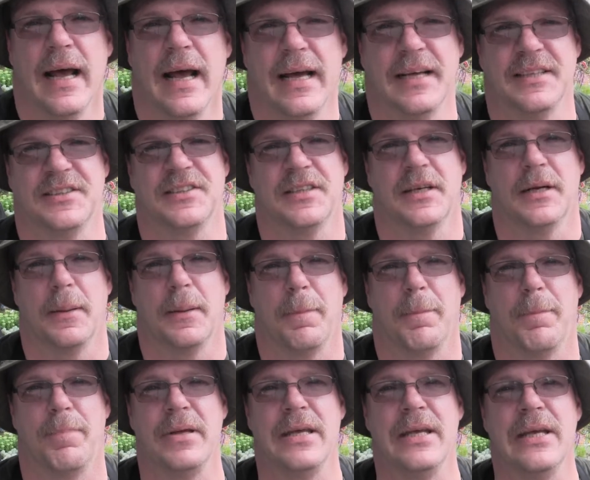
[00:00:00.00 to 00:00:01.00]
It's
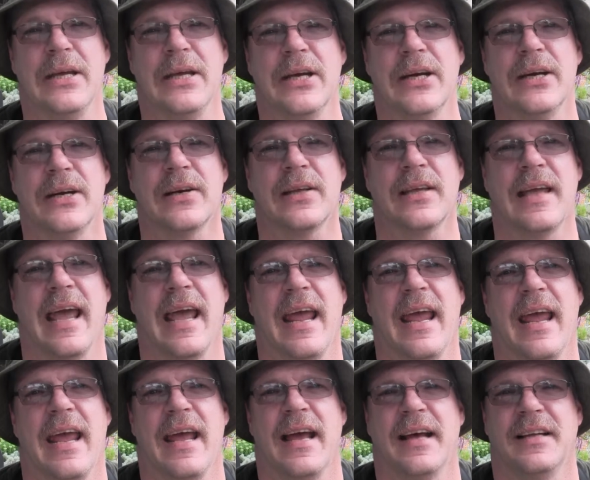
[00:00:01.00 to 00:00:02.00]
beer
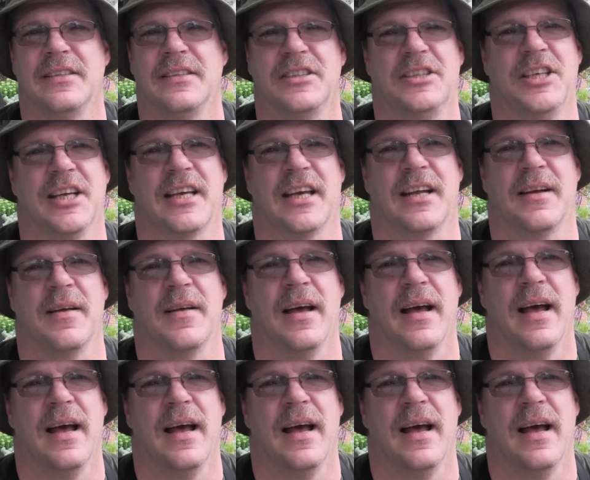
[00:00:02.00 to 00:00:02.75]
can chicken.